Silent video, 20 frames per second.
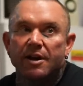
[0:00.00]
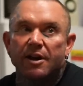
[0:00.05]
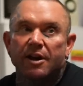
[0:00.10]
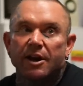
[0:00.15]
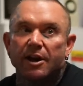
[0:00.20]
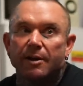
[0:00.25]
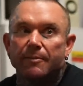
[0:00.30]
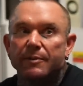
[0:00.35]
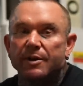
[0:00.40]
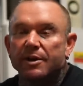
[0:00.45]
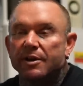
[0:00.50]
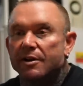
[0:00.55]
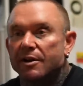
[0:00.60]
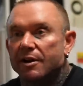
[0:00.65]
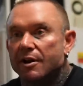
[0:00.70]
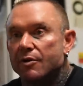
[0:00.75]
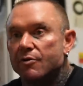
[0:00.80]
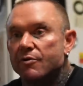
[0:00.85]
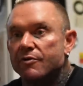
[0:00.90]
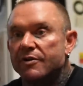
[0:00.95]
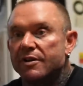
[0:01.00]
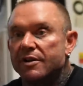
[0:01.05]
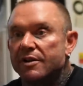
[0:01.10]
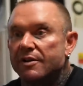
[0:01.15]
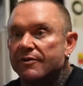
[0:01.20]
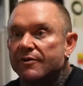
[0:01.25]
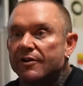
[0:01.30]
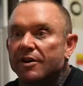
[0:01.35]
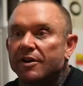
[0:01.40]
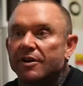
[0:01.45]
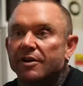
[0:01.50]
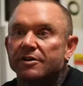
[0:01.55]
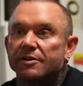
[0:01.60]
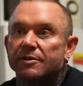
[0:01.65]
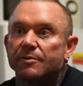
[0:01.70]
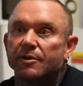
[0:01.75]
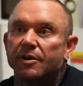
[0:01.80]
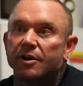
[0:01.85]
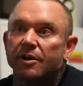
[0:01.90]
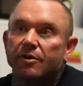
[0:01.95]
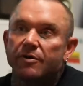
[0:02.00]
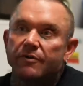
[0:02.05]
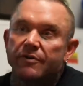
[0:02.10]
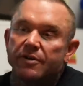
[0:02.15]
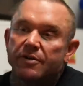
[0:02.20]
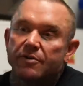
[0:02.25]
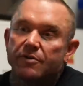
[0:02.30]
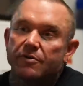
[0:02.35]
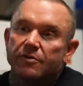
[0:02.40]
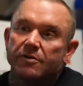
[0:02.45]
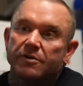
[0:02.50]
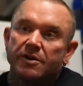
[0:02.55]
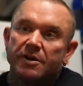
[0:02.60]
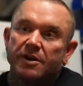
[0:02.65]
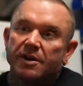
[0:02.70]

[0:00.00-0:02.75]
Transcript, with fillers: company, clothing, if I like some clothing, or